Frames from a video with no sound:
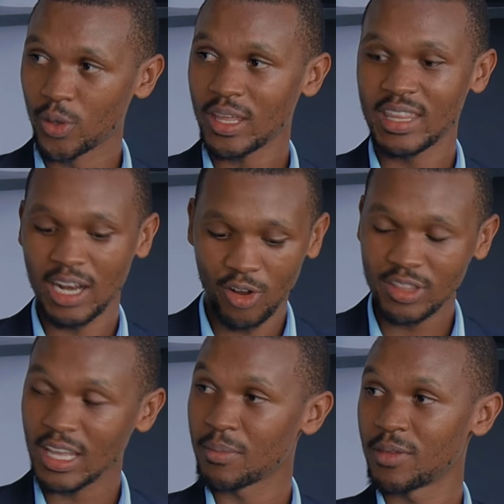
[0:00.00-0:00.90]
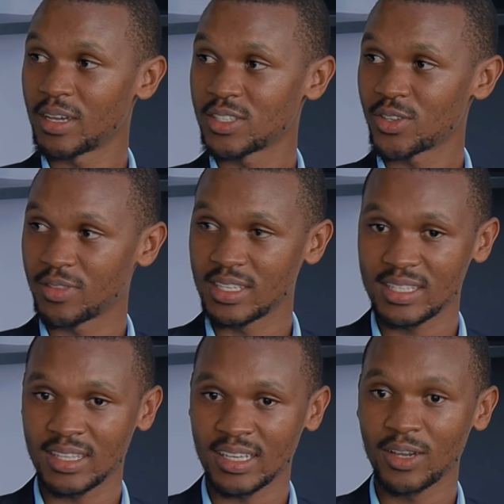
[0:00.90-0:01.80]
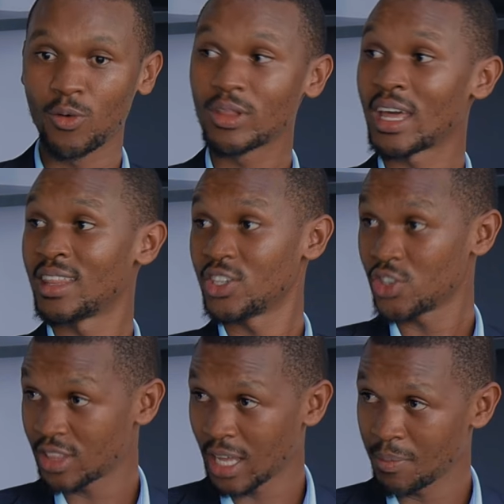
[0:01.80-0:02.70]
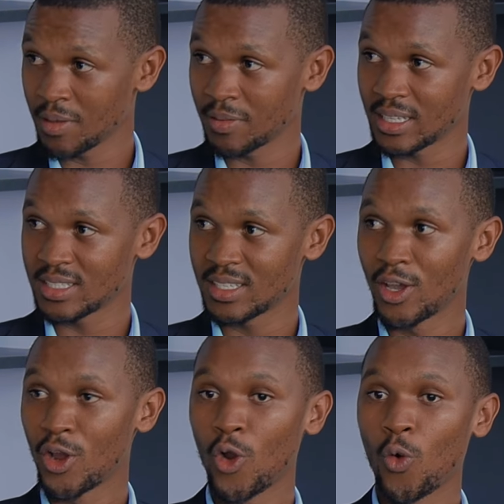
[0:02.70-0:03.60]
What are the long term effects of yes. this thing? What are the short term effects? Mm-hmm.